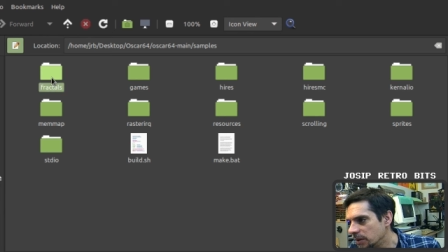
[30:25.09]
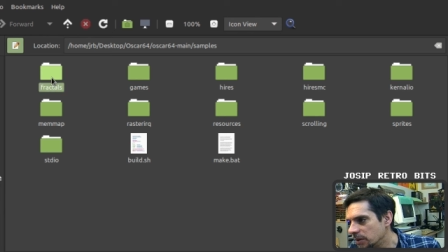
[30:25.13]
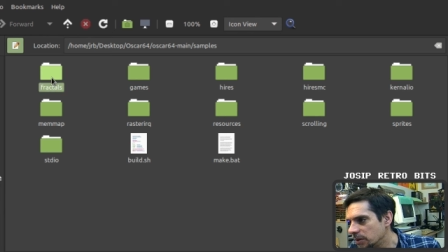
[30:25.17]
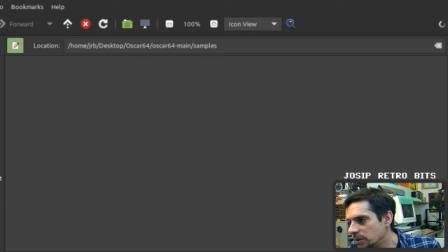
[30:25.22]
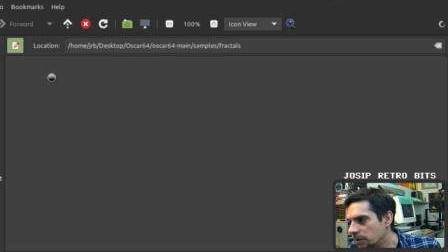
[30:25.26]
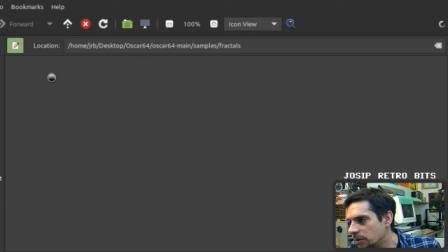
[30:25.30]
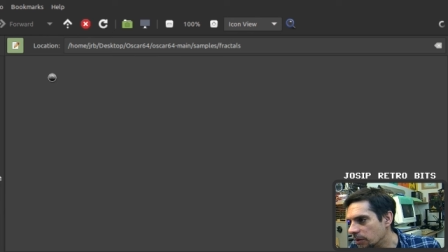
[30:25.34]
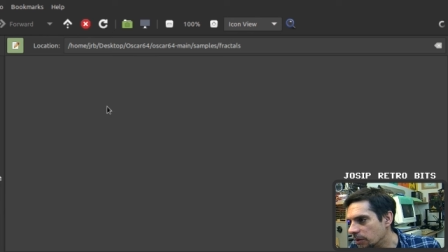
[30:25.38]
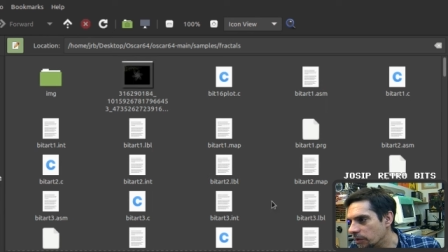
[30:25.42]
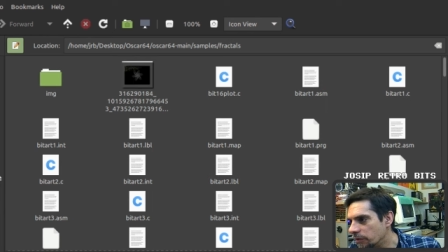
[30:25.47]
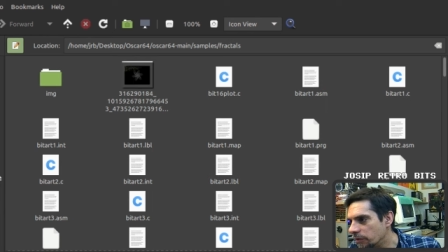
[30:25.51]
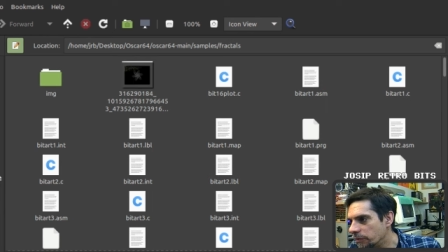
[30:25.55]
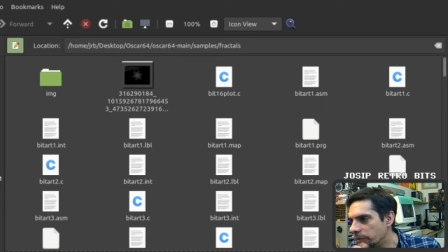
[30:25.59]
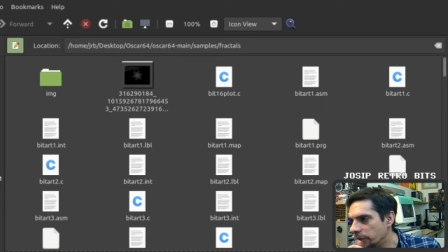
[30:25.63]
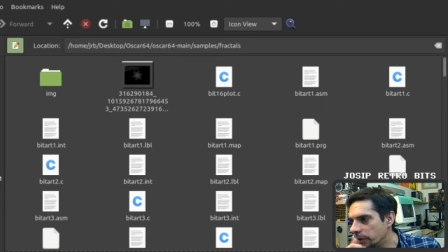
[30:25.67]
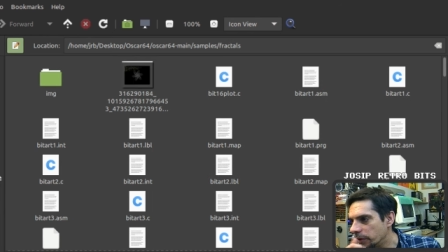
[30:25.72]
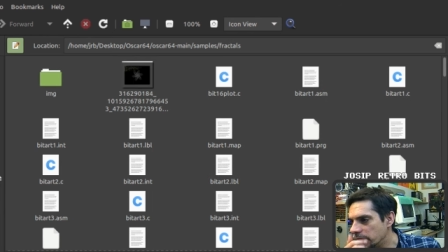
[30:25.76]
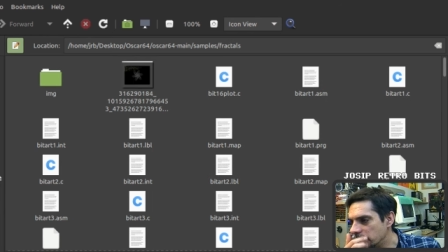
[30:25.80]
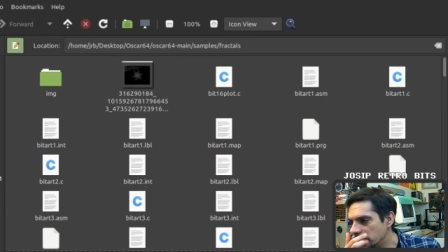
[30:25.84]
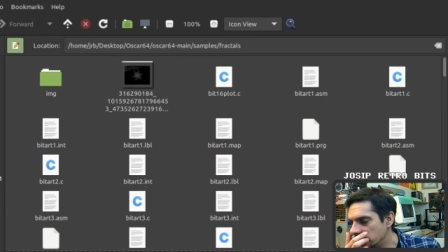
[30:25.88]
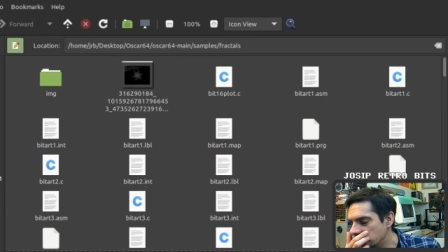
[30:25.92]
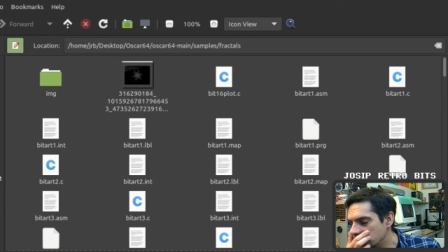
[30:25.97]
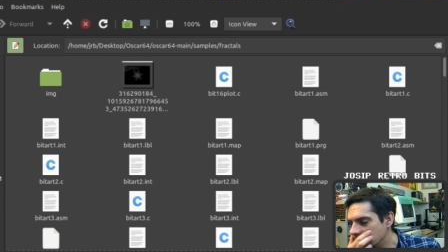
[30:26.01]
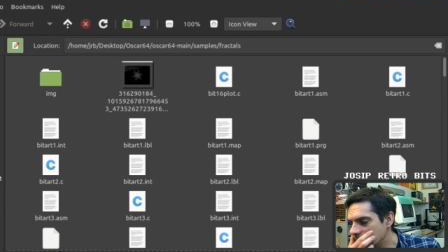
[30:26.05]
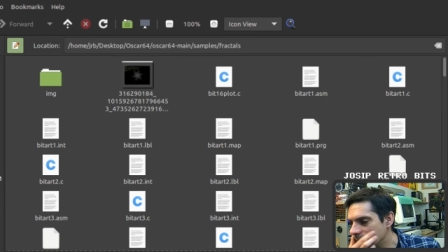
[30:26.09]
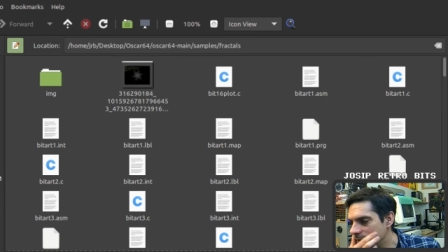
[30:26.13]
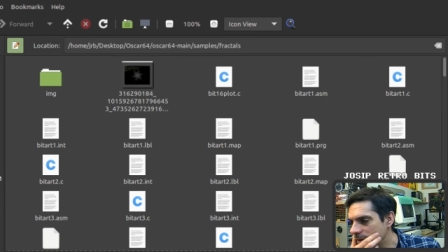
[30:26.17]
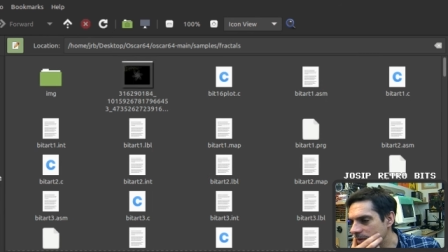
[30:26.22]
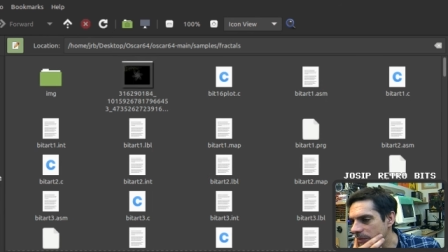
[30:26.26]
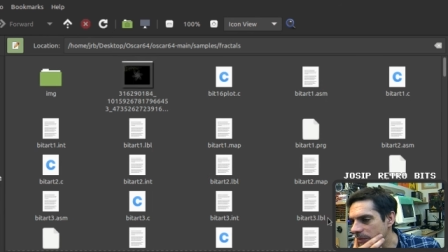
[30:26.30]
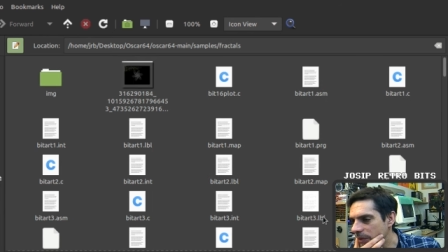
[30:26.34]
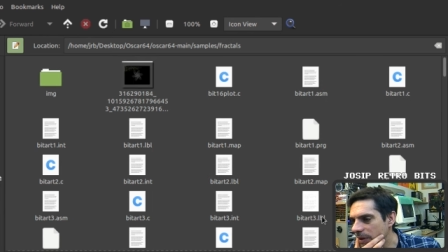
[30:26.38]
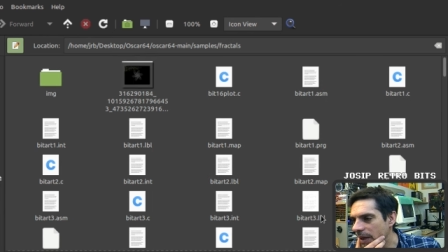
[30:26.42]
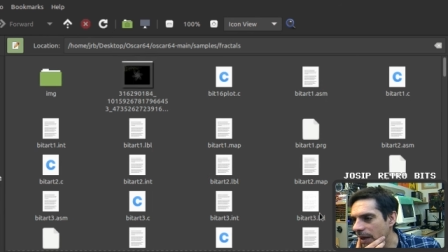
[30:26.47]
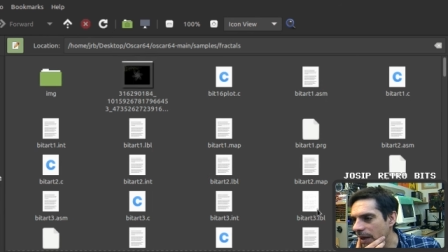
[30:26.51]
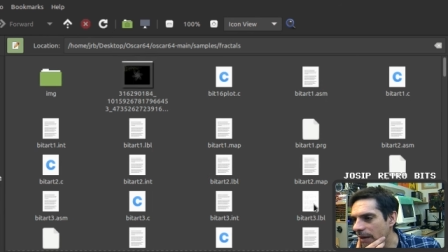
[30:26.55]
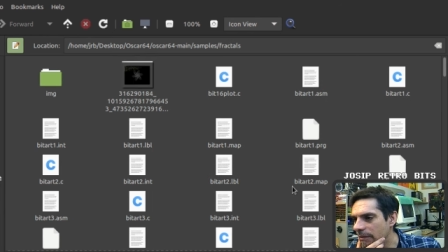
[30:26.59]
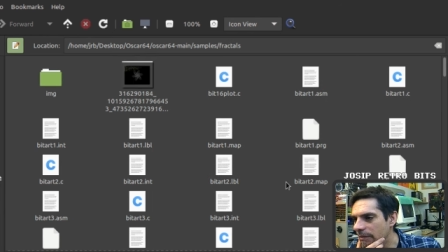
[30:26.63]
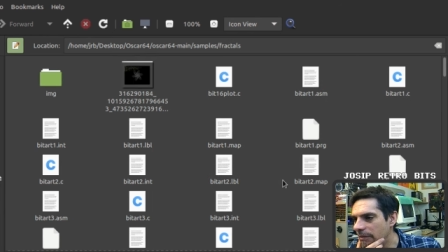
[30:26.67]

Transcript: So for instance, we have